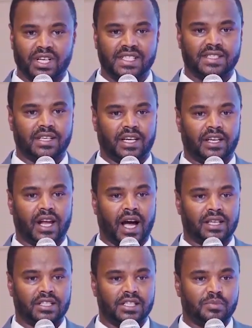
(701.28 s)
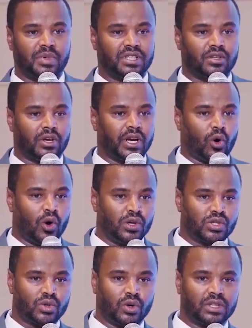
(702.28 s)
trust in others, but
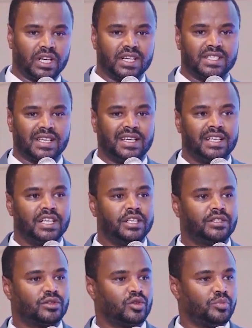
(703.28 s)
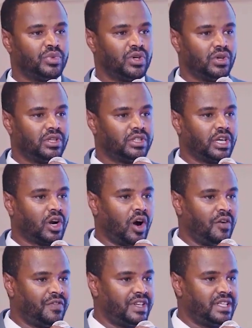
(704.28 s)
also there is a need to build the
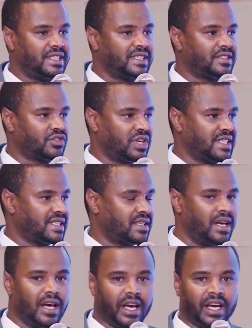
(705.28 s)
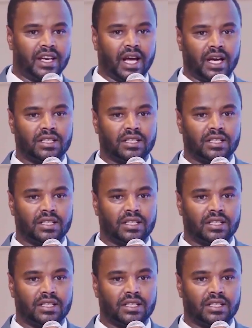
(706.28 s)
confidence, trust, and